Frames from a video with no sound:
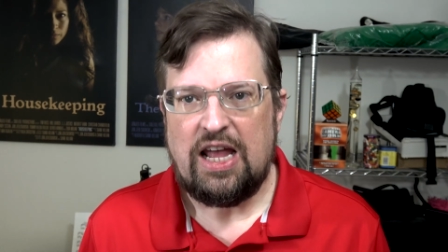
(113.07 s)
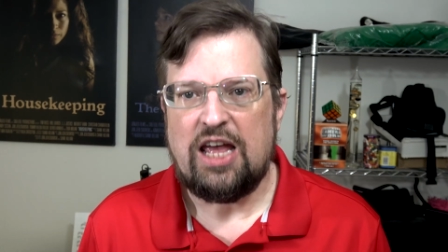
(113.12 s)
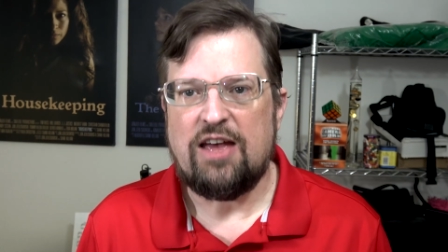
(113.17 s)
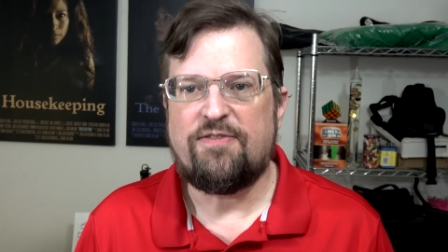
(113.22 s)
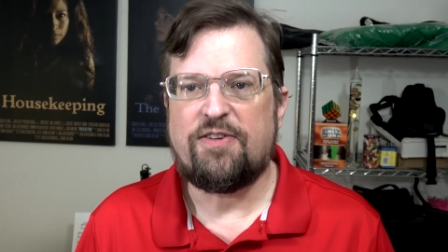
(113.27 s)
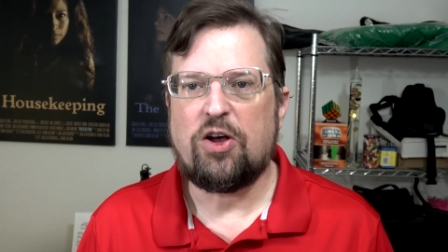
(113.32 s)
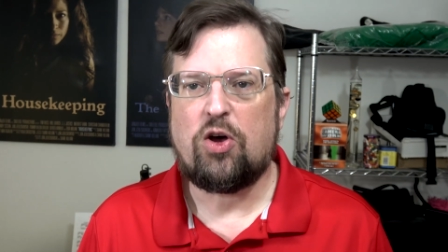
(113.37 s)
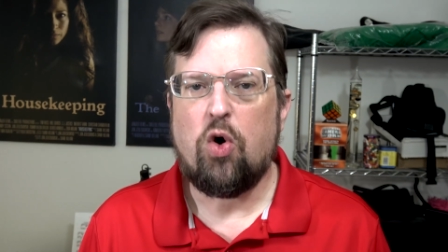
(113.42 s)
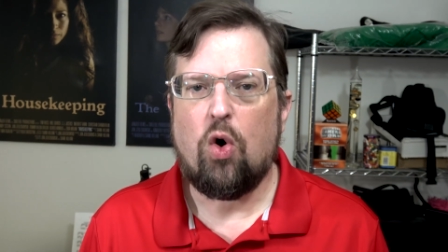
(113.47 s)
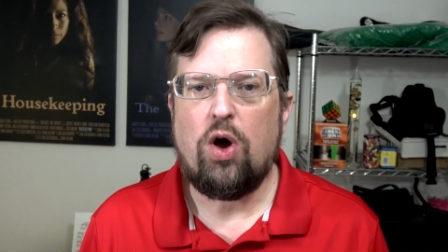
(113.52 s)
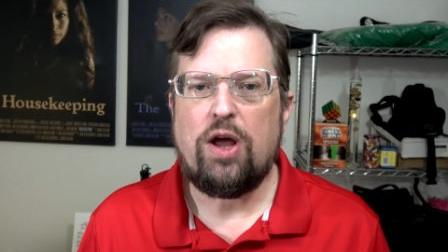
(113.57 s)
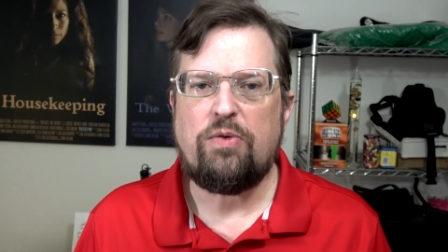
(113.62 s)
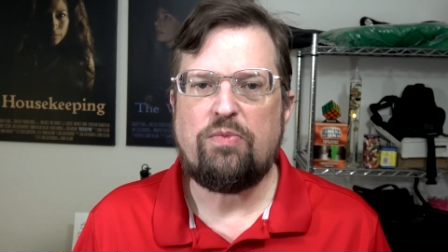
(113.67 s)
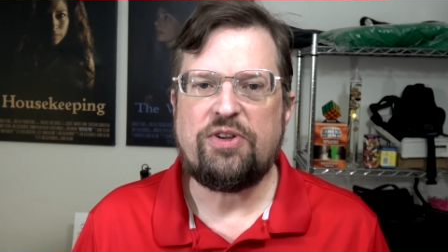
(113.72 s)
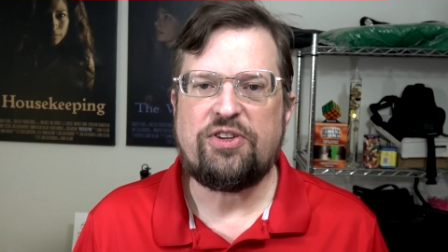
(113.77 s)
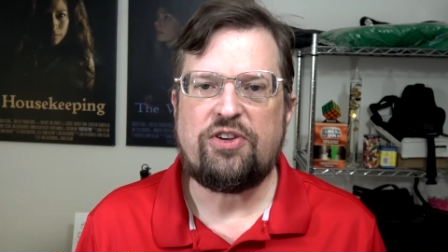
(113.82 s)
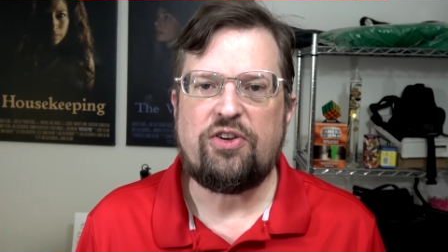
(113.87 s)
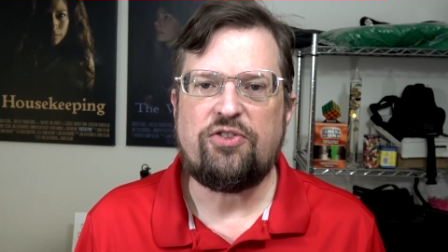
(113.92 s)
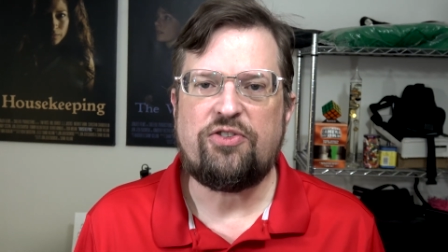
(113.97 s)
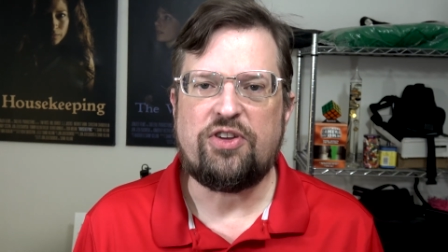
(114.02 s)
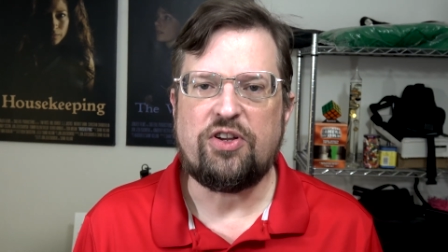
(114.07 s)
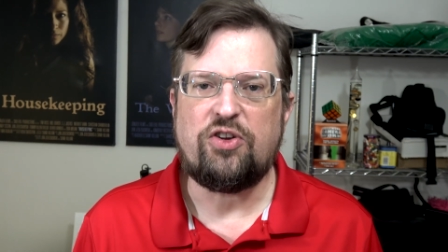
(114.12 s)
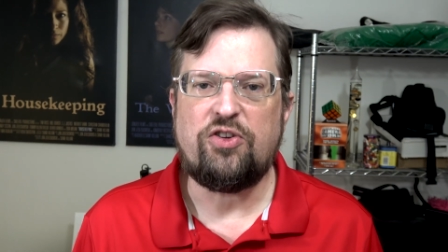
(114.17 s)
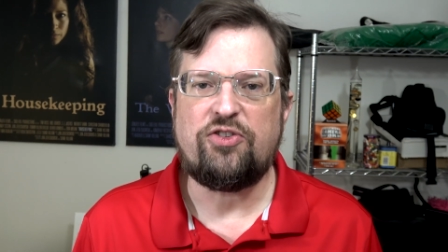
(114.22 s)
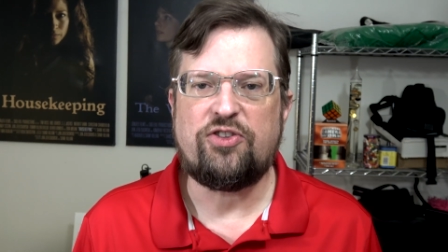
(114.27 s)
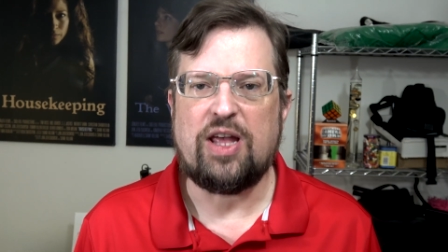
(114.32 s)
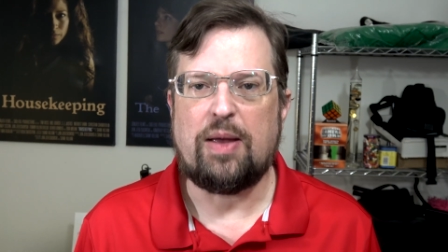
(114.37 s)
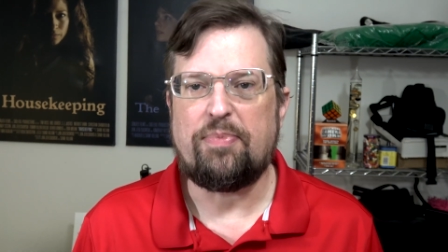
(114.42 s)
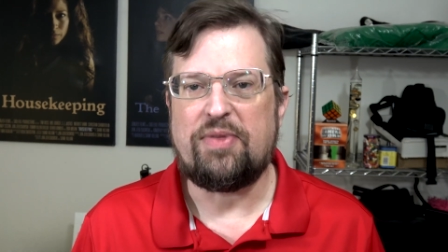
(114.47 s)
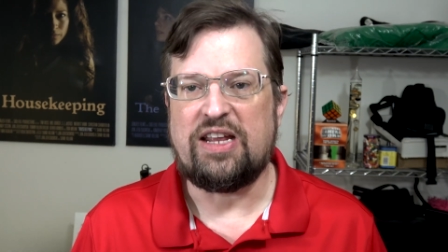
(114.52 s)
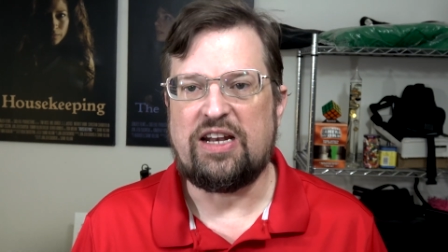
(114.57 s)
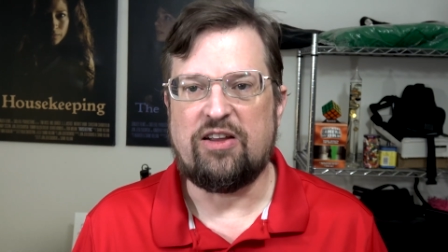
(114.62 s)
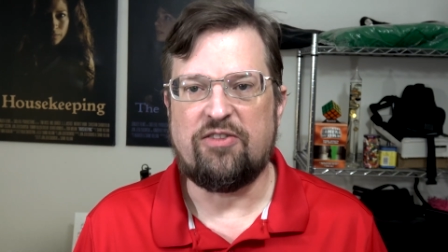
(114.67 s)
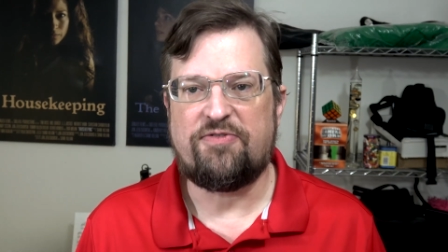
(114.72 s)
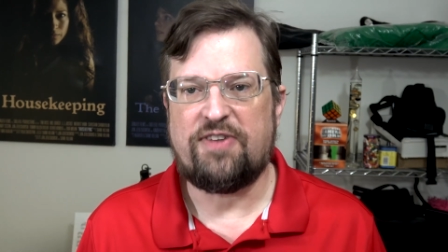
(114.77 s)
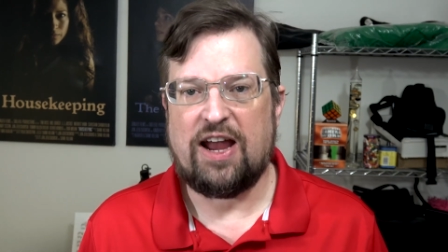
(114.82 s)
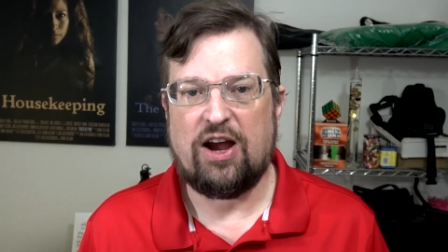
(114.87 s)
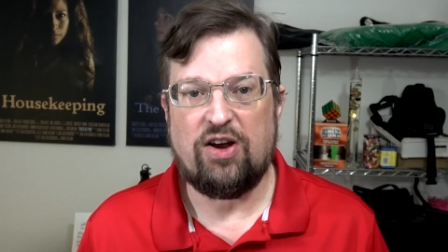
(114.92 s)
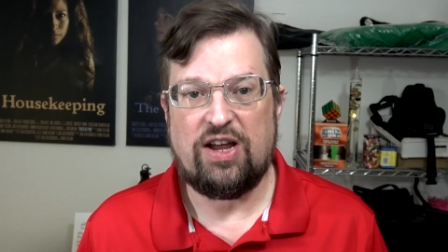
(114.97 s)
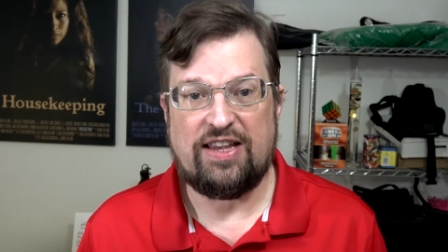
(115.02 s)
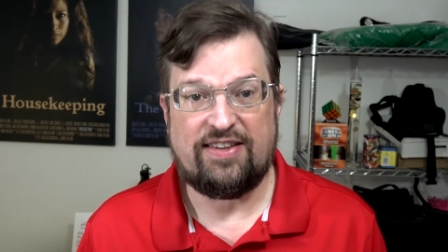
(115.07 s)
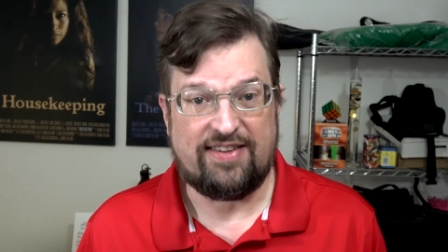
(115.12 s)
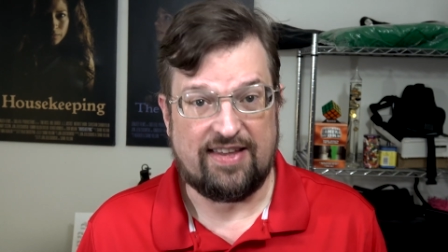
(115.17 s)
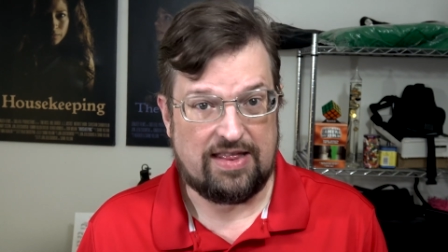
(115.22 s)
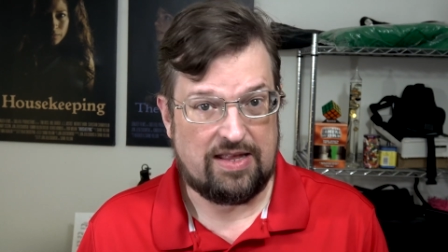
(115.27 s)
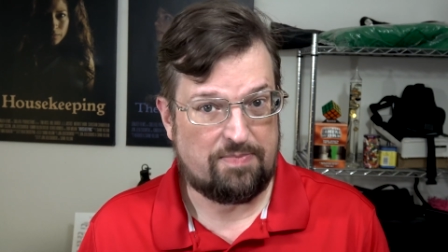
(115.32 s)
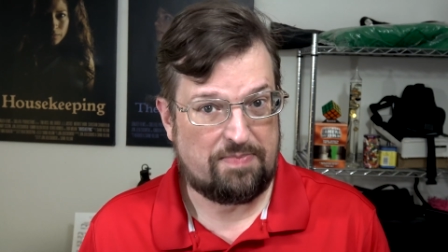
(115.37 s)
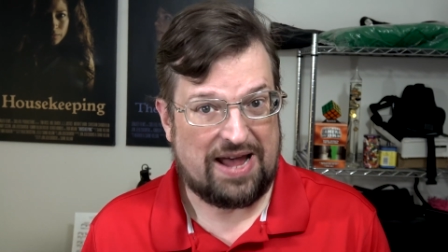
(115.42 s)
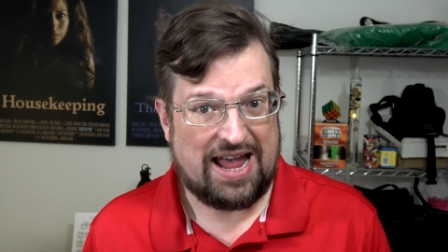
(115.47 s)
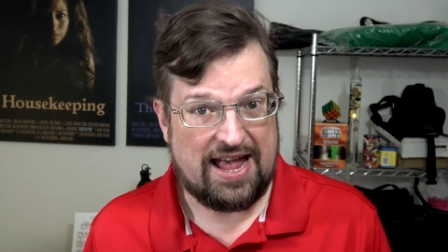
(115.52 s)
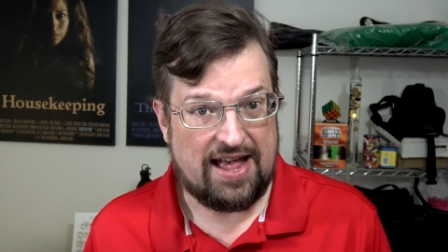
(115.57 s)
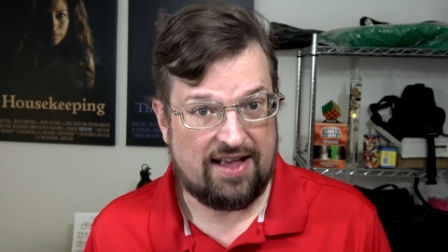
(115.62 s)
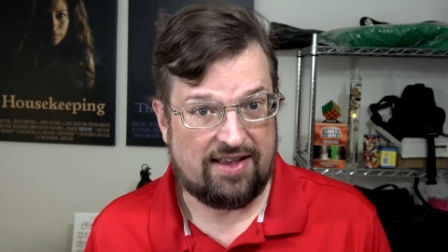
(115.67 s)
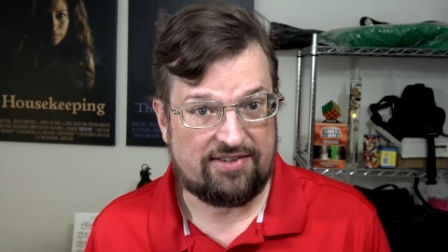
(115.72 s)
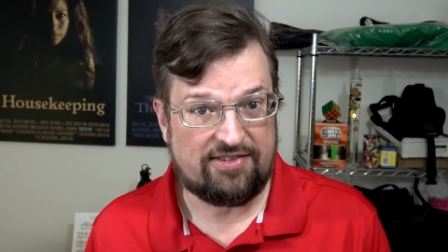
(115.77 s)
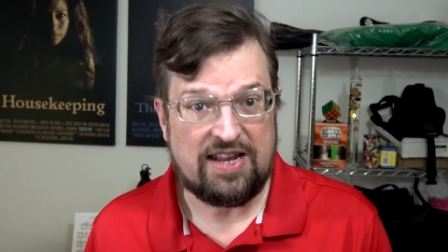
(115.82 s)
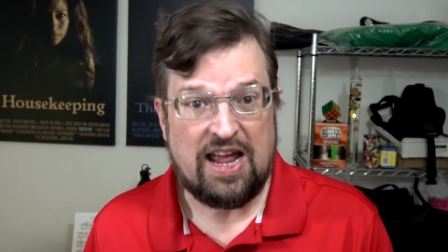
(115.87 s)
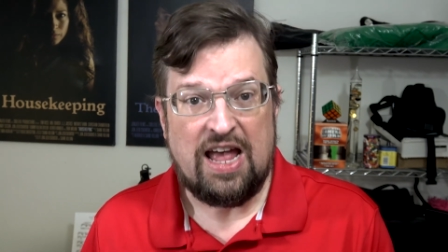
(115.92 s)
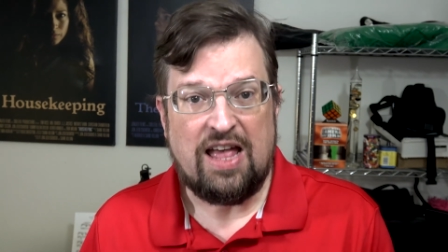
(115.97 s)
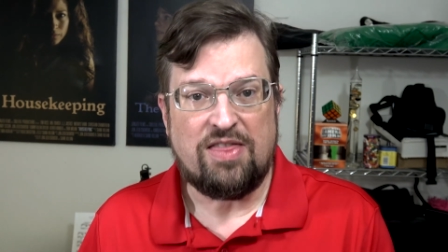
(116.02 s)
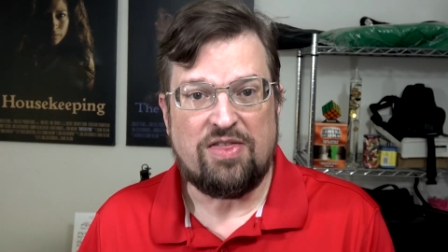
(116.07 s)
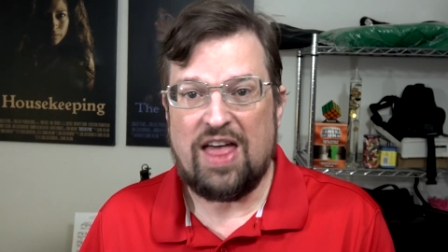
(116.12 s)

If a coin was used to do something nefarious in the past,